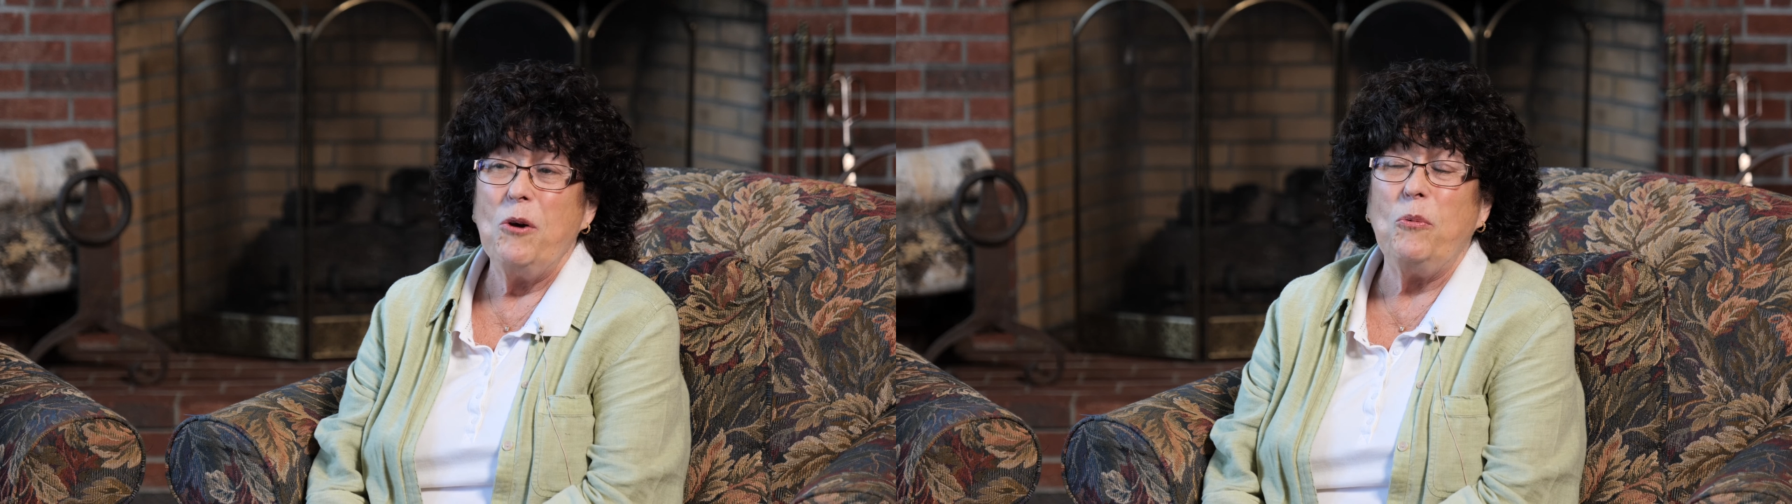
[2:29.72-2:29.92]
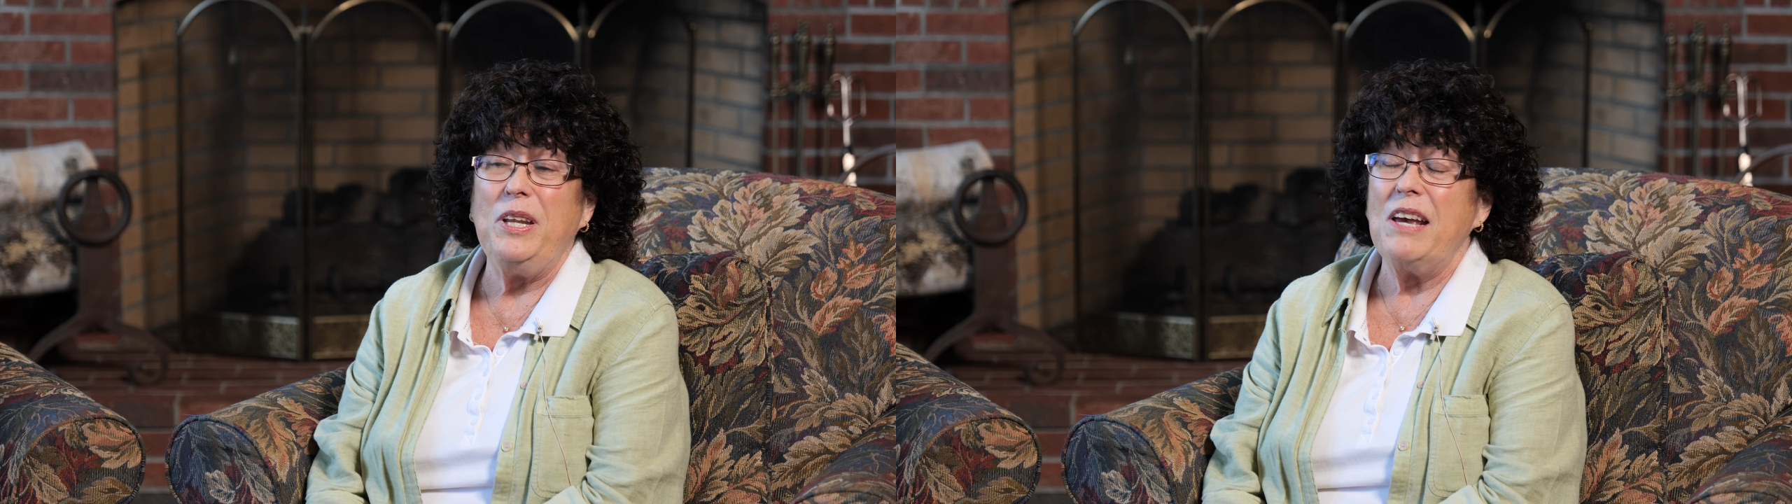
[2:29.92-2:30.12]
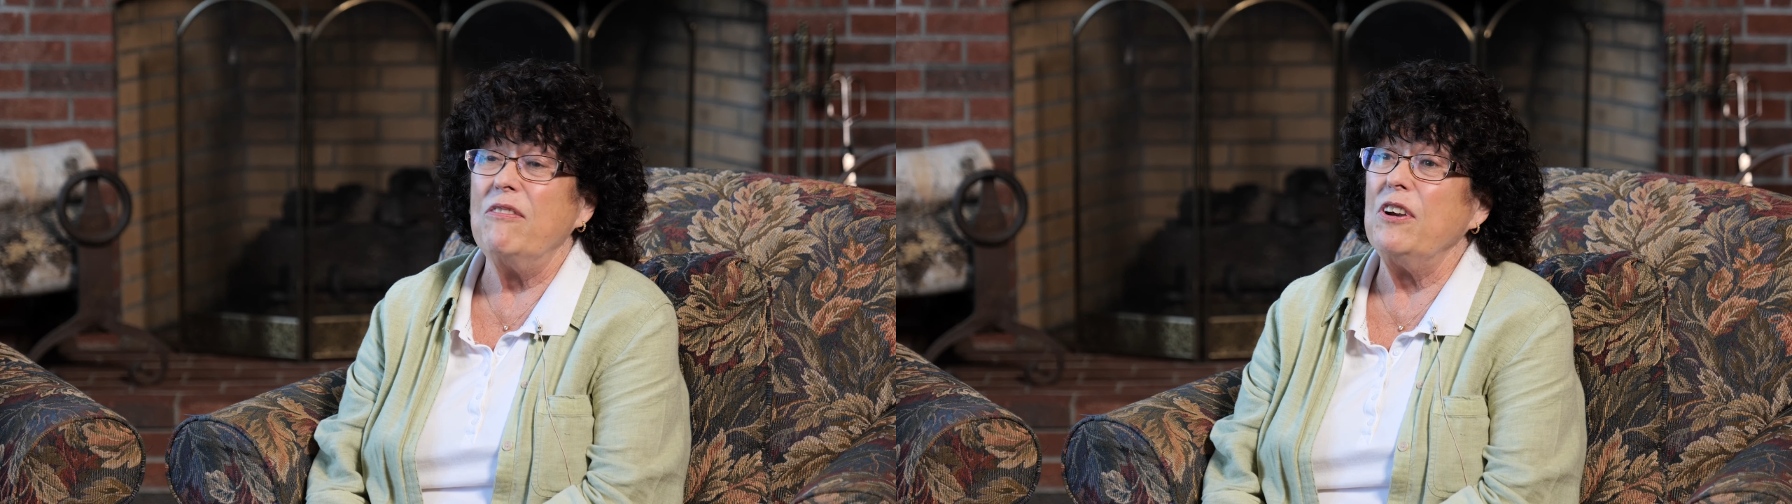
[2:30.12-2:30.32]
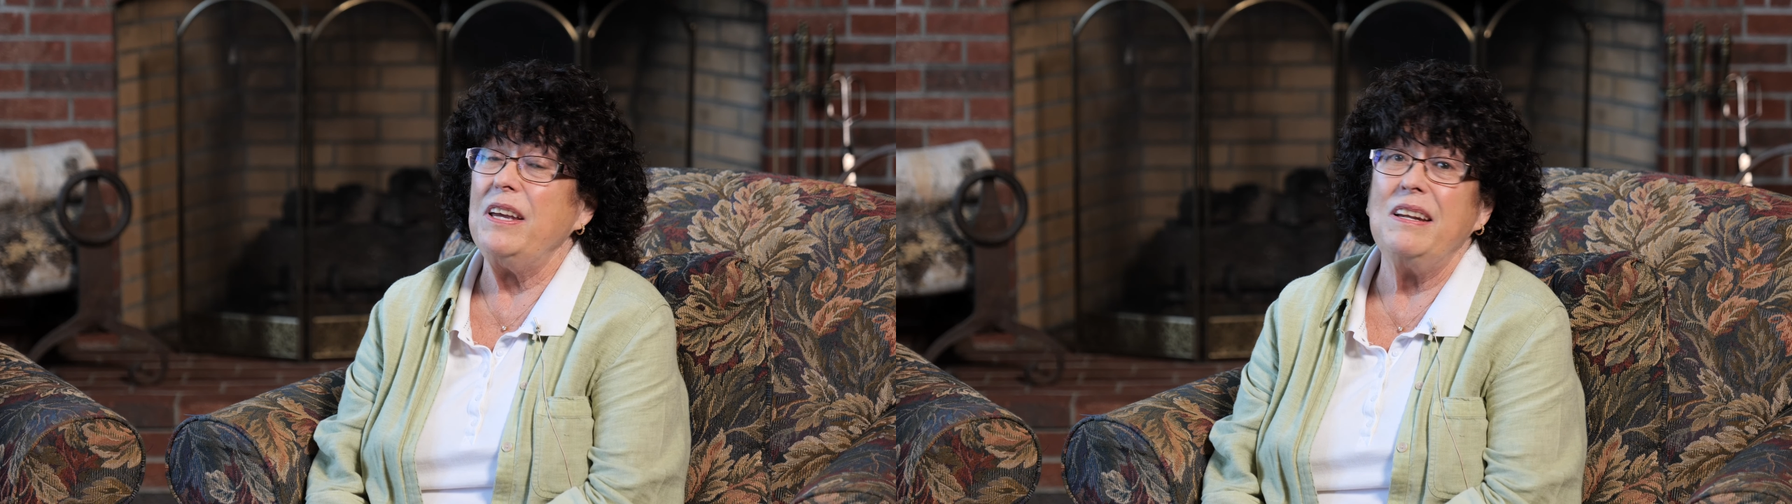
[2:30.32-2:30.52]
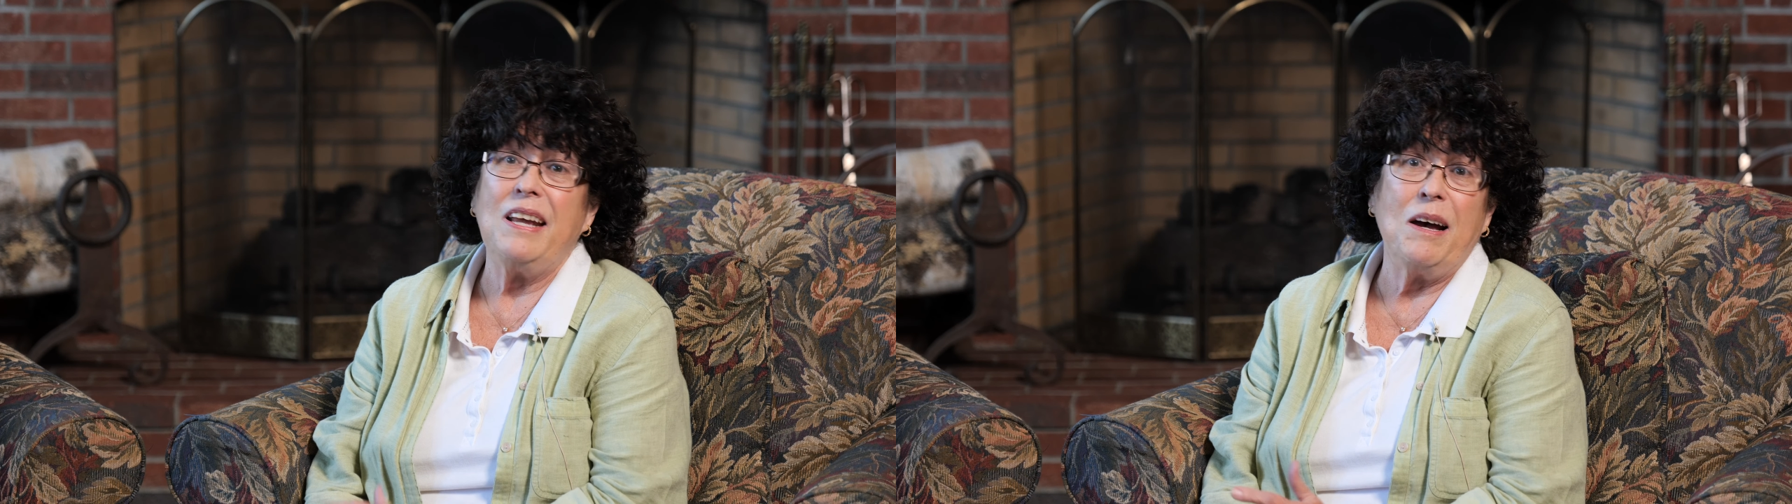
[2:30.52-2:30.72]
We never
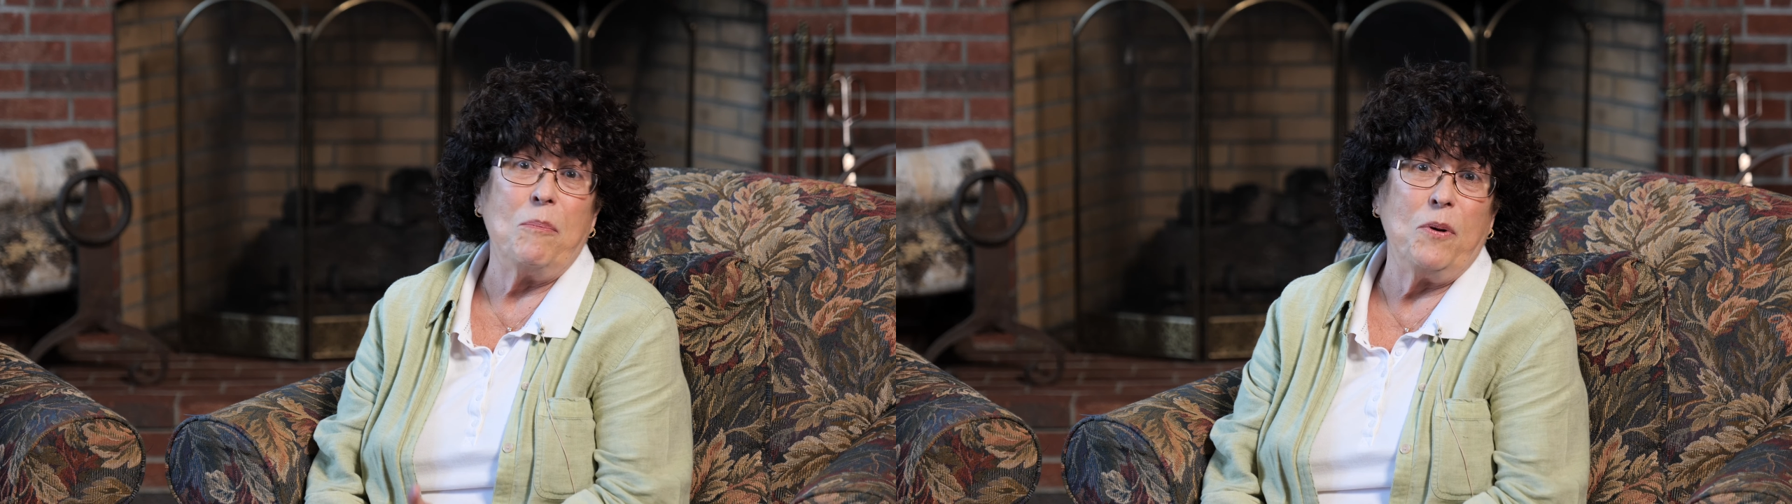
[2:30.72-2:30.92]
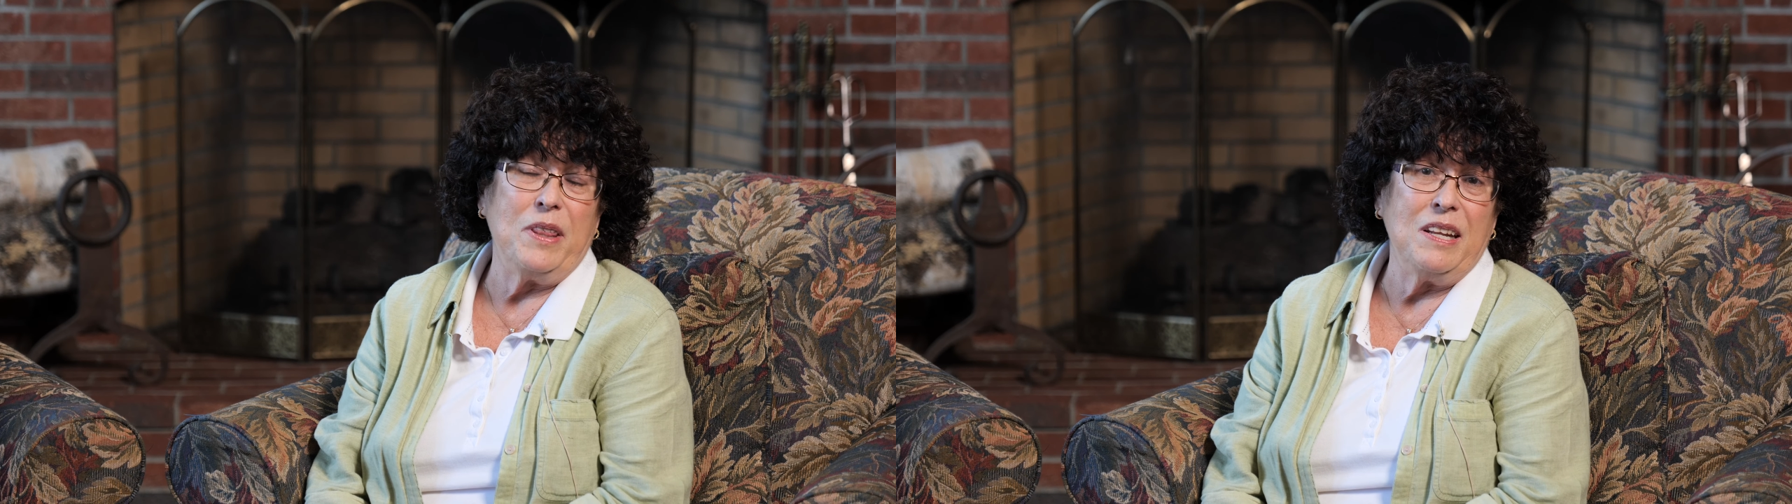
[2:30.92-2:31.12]
end up with